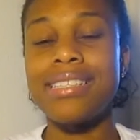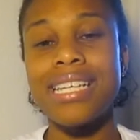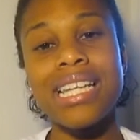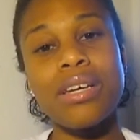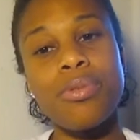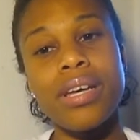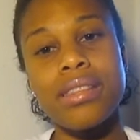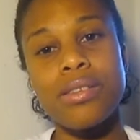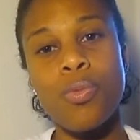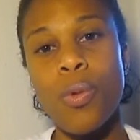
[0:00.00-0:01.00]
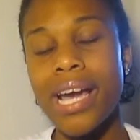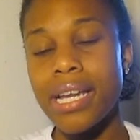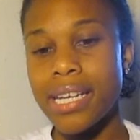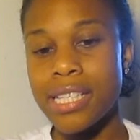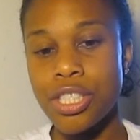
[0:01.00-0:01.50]
dealing with
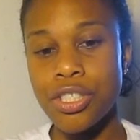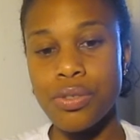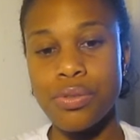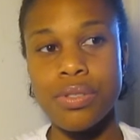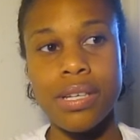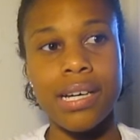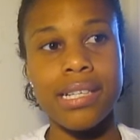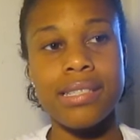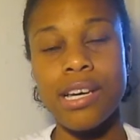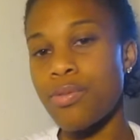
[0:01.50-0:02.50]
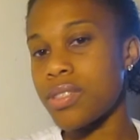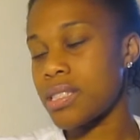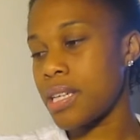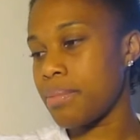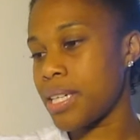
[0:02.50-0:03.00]
weight issues,
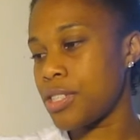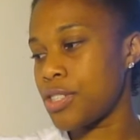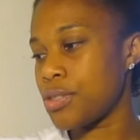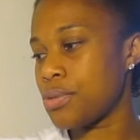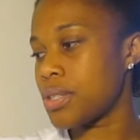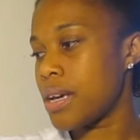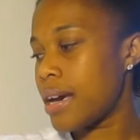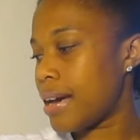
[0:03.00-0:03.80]
self-esteem issues,